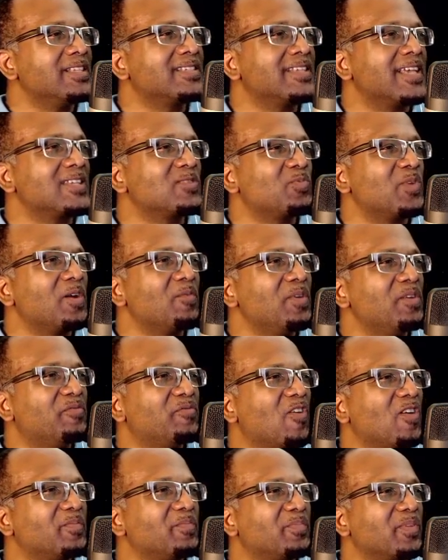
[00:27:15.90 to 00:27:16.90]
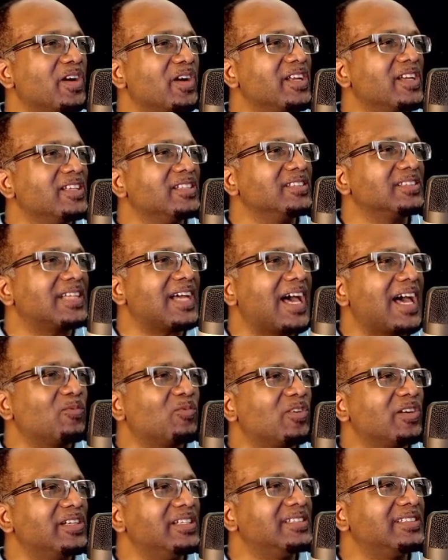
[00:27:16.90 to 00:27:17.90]
It says, where we found brothers
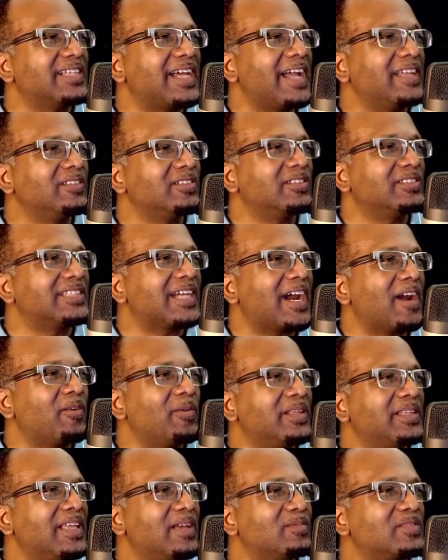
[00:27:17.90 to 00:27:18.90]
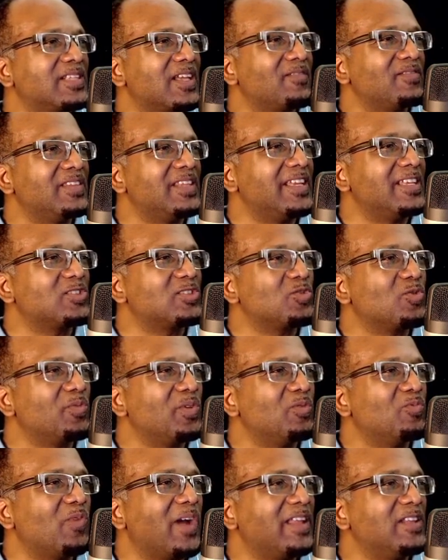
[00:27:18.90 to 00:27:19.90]
and were desired to tarry with them seven days, so
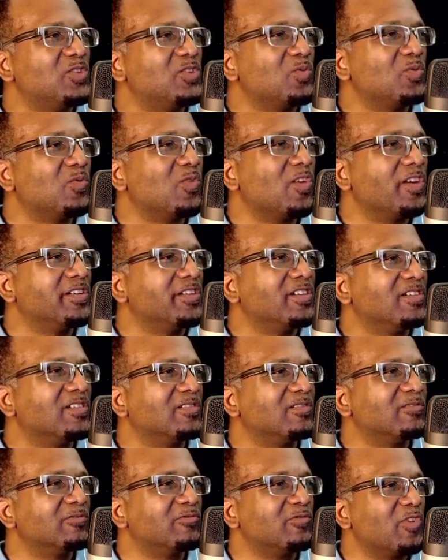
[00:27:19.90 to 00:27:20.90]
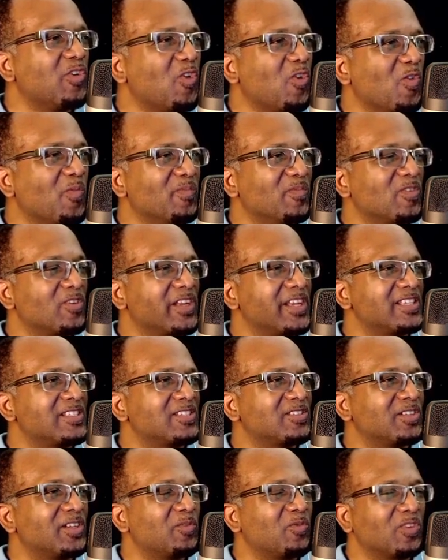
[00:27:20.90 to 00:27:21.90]
we went toward Rome, okay?
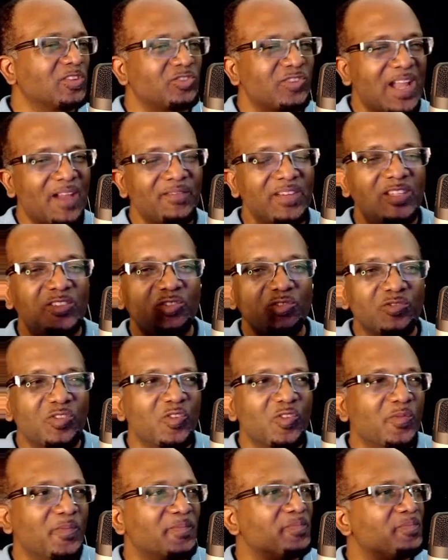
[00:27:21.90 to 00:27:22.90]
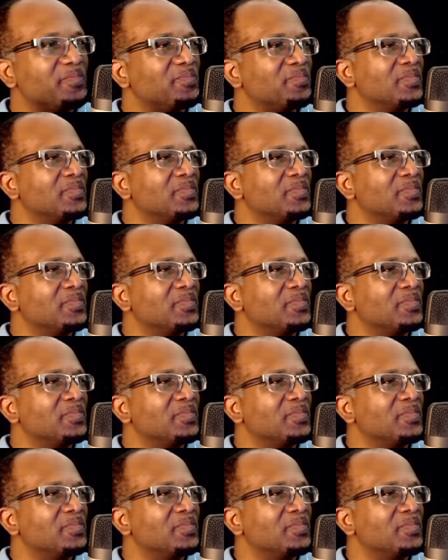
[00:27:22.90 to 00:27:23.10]
So they were traveling to Rome.